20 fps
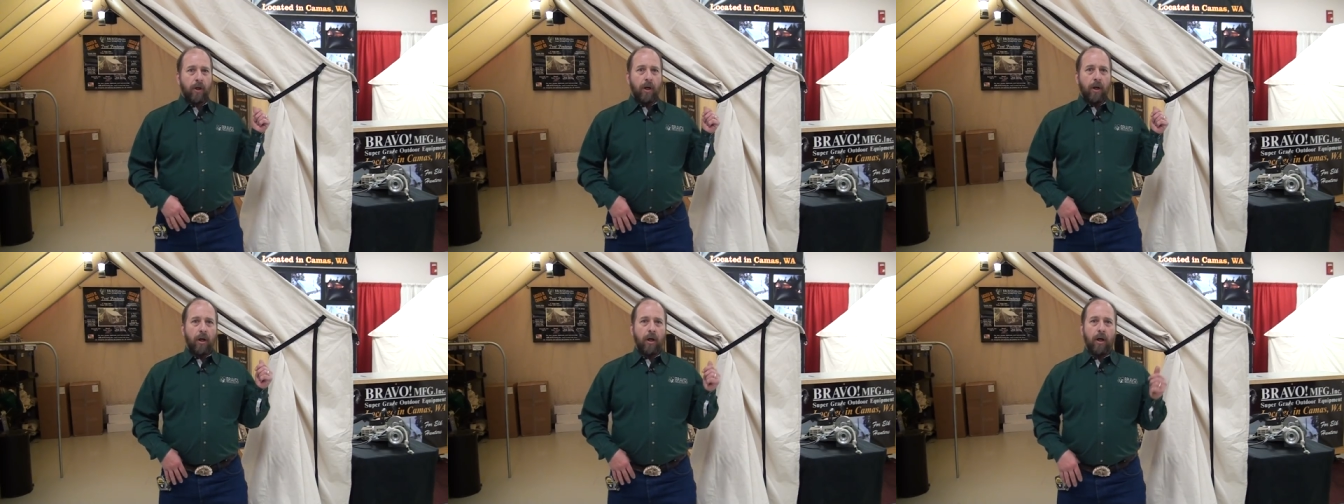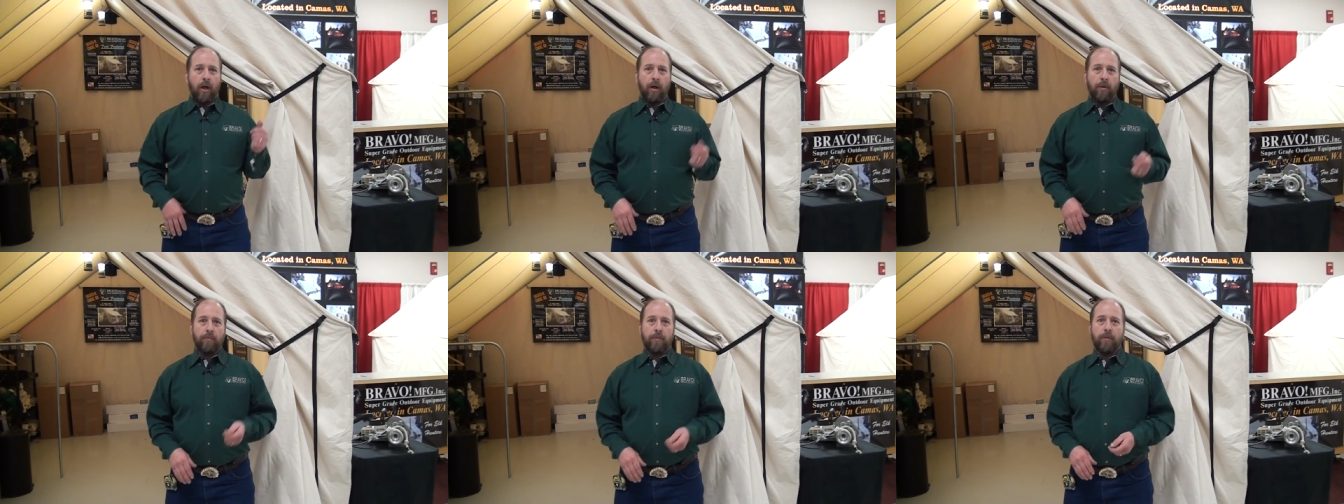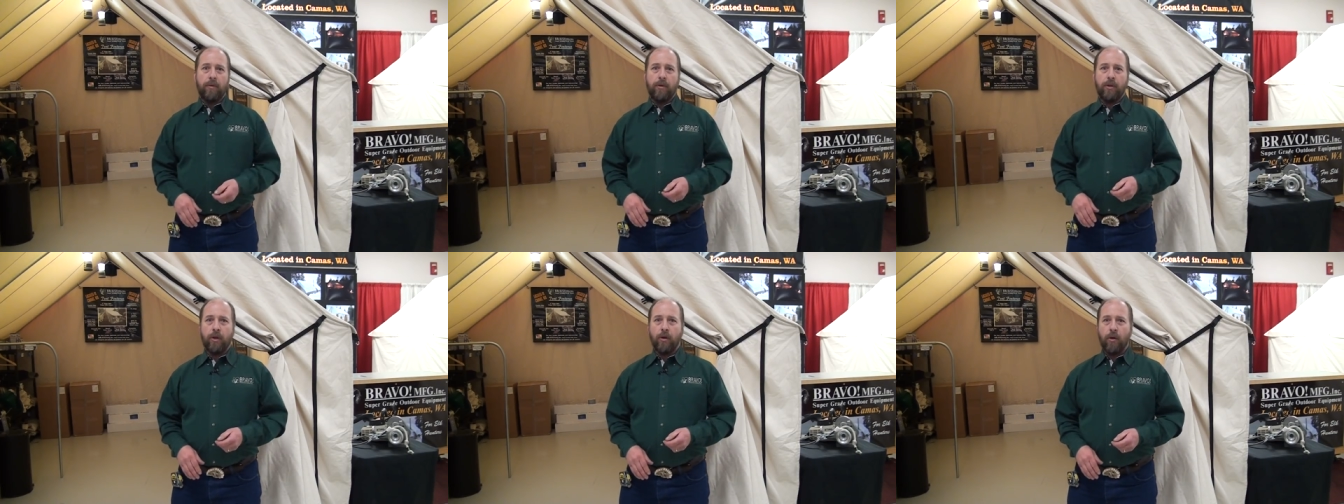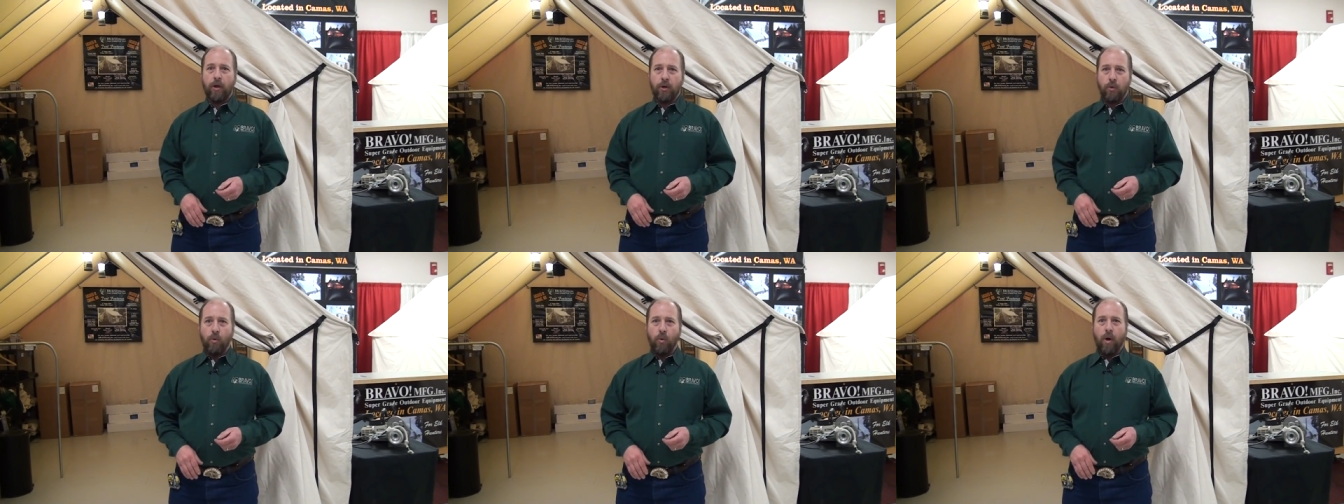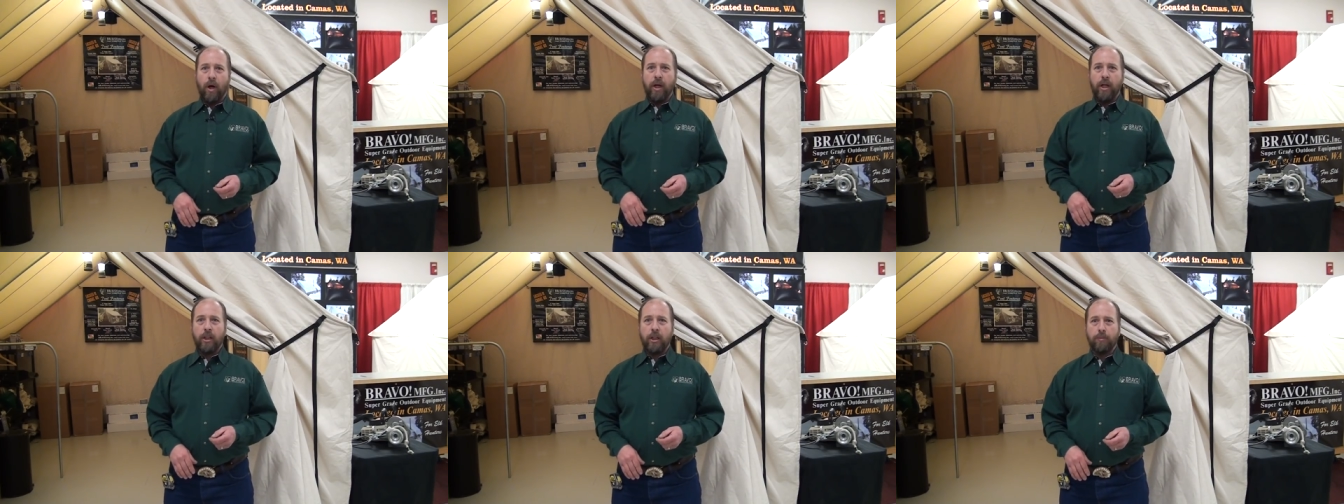Um, there is
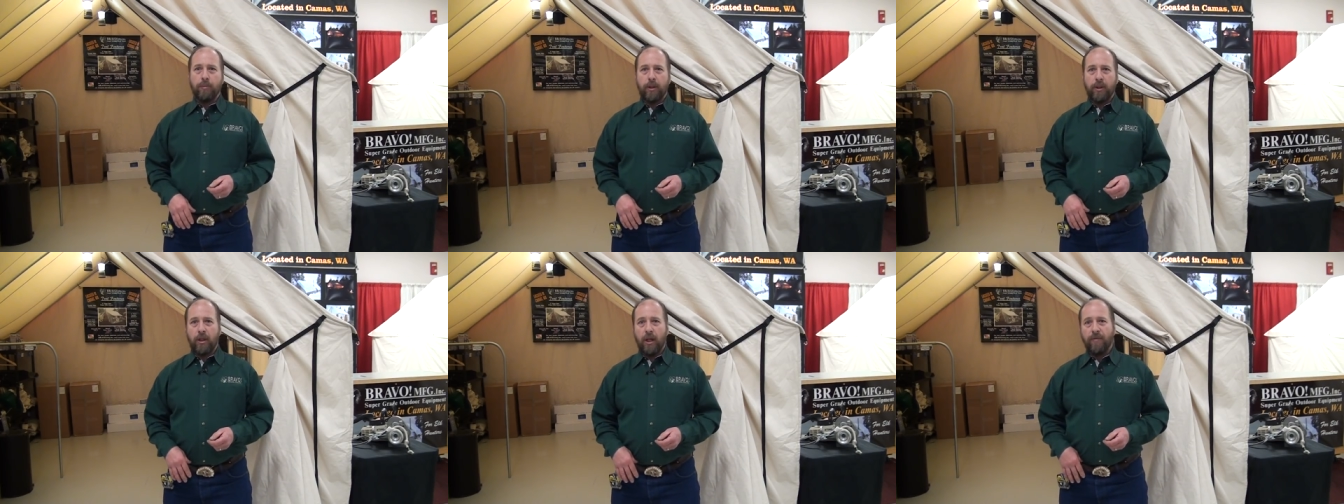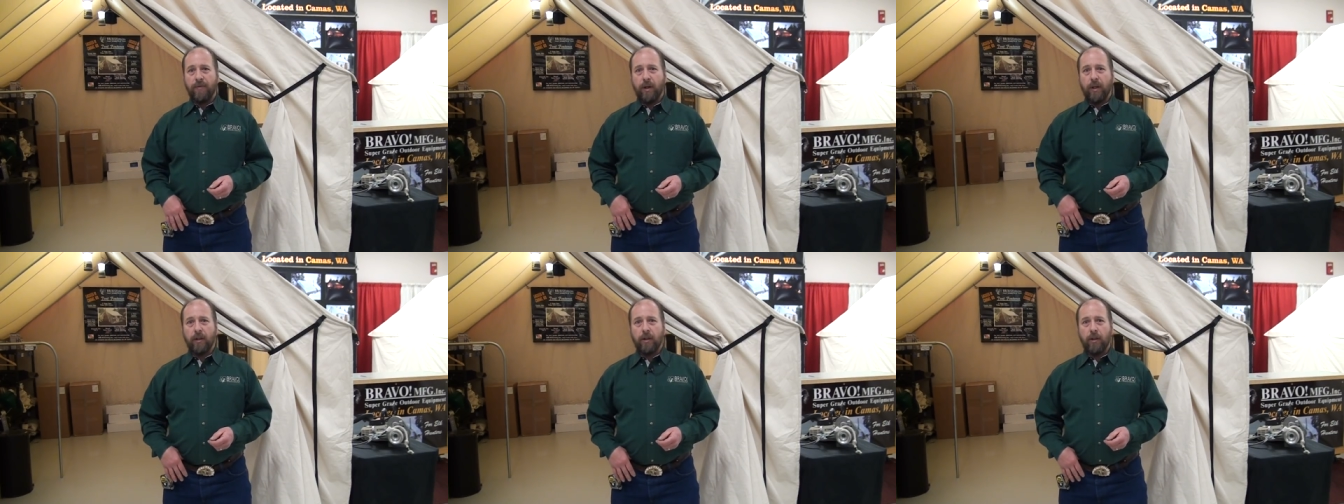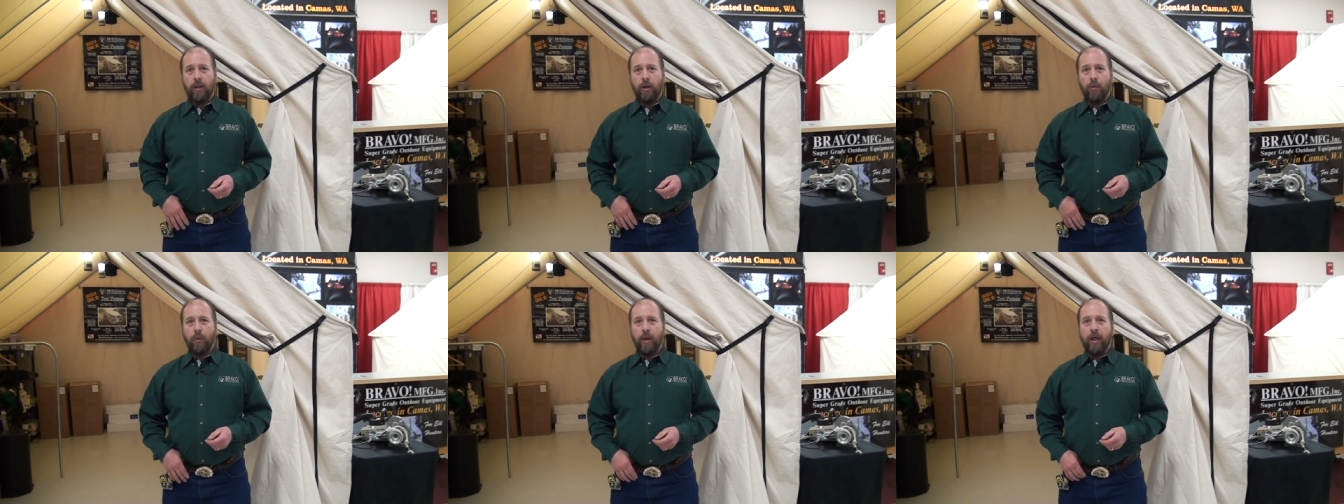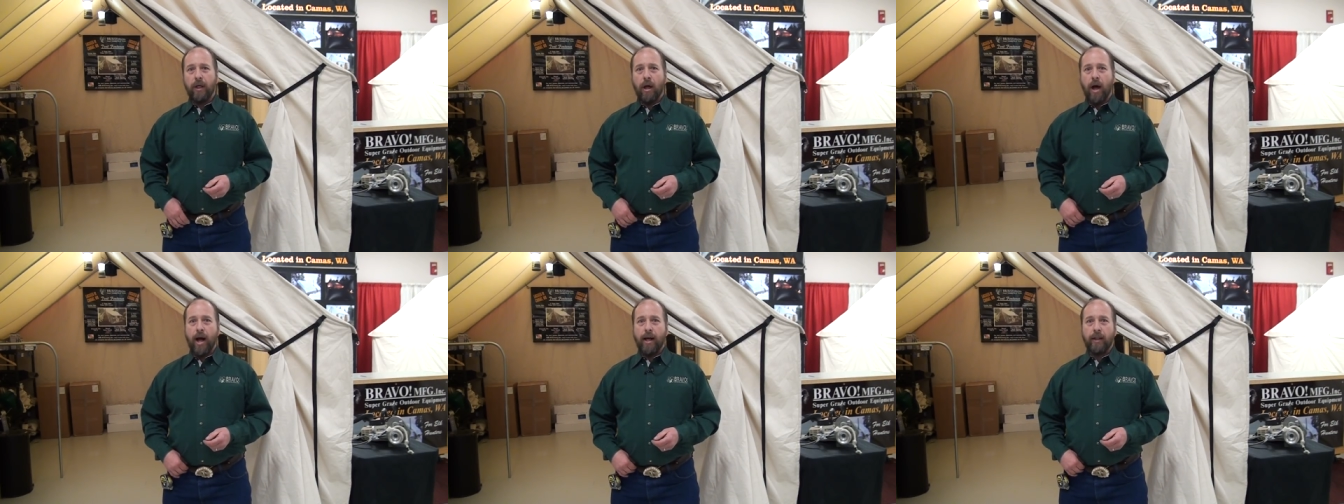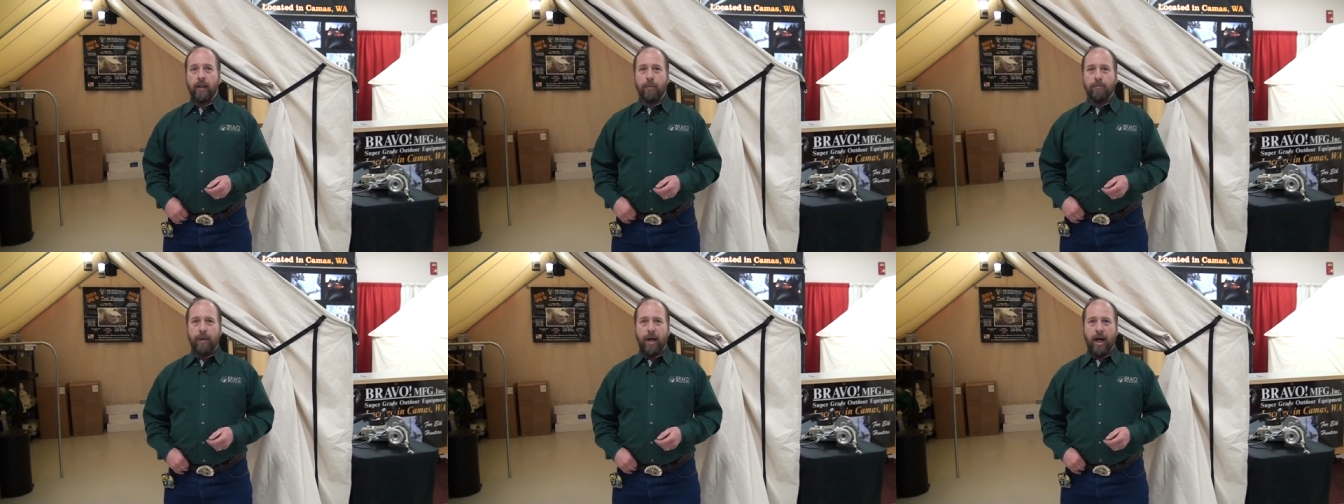one in specific that we
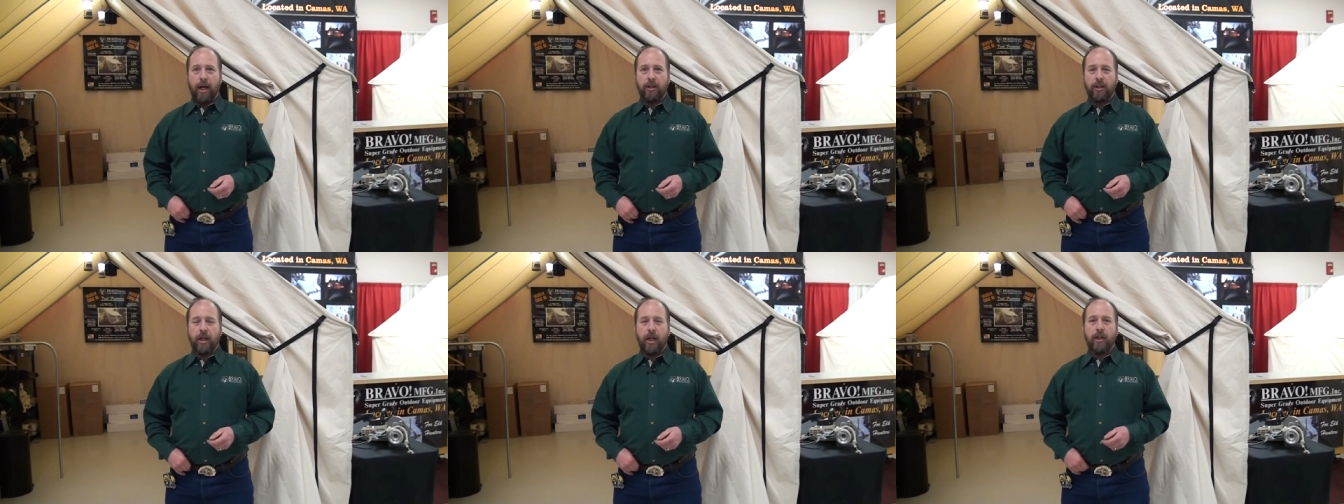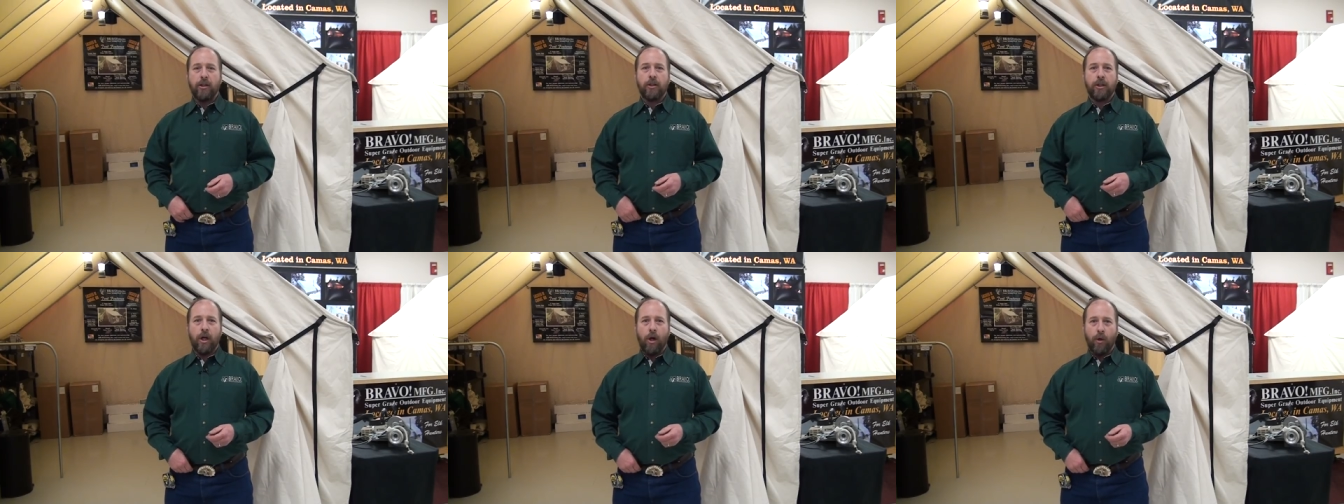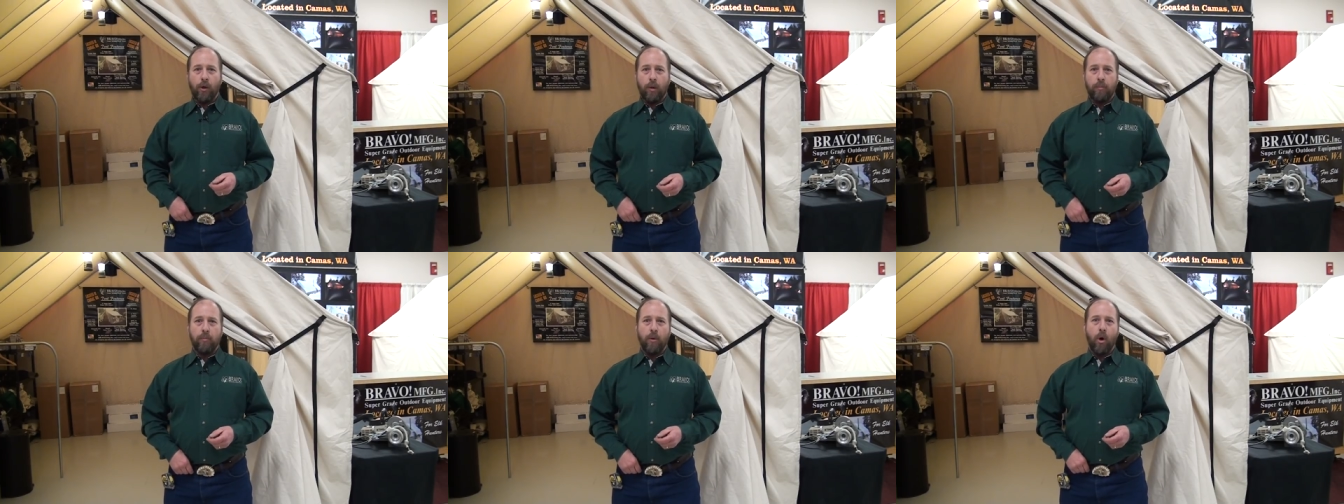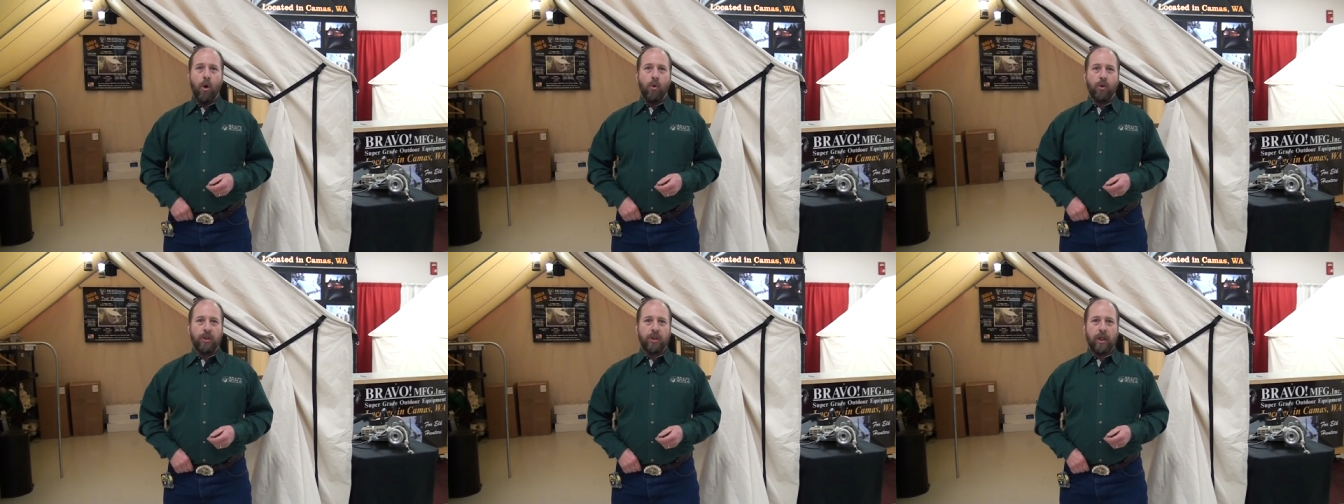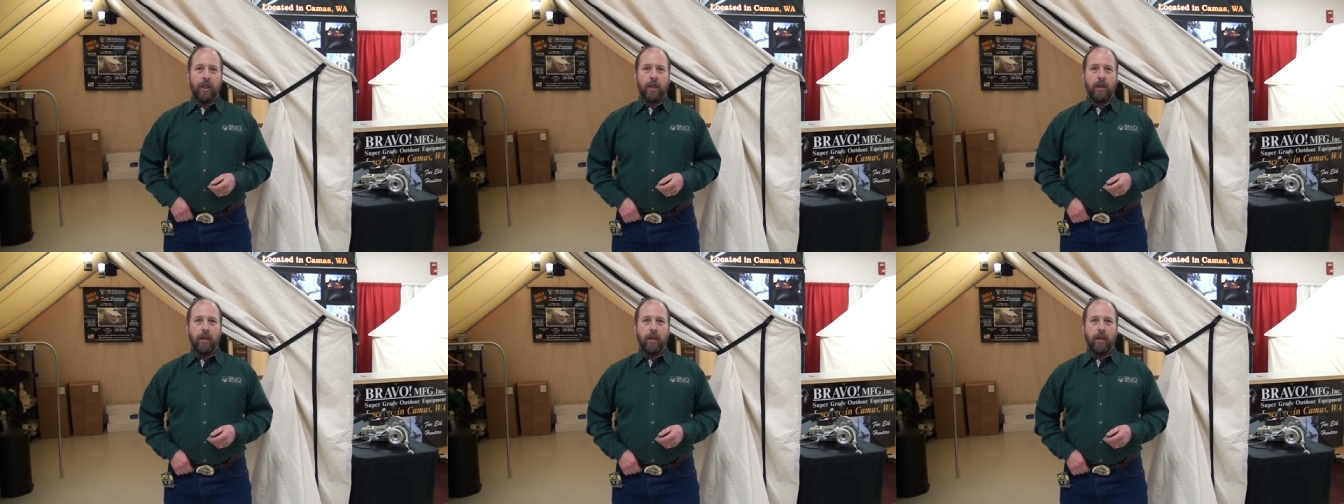like the best and sell the most,